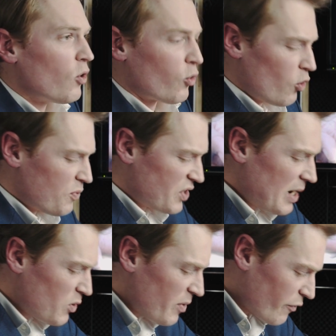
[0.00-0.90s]
or groups
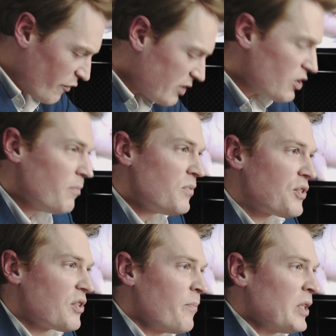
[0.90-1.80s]
deemed to be
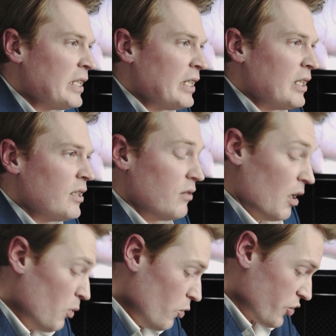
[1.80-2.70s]
victims?
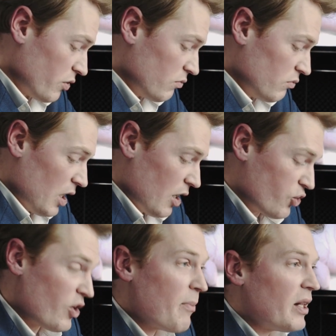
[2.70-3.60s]
Abortion.
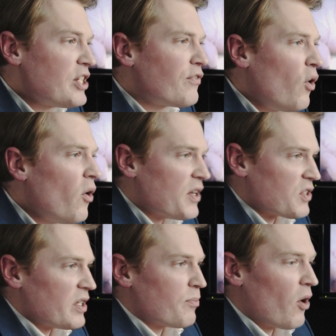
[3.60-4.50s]
Should Emily's Voice,
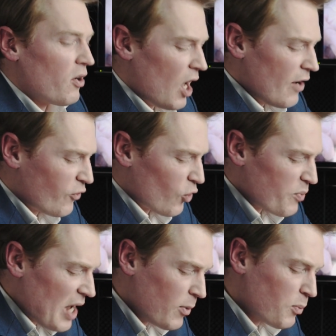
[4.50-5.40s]
the pro-life group,
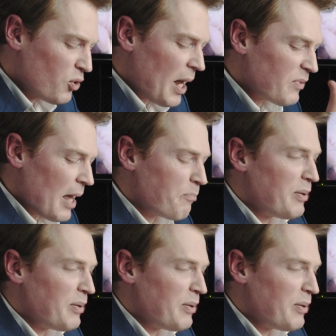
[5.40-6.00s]
be able to put up that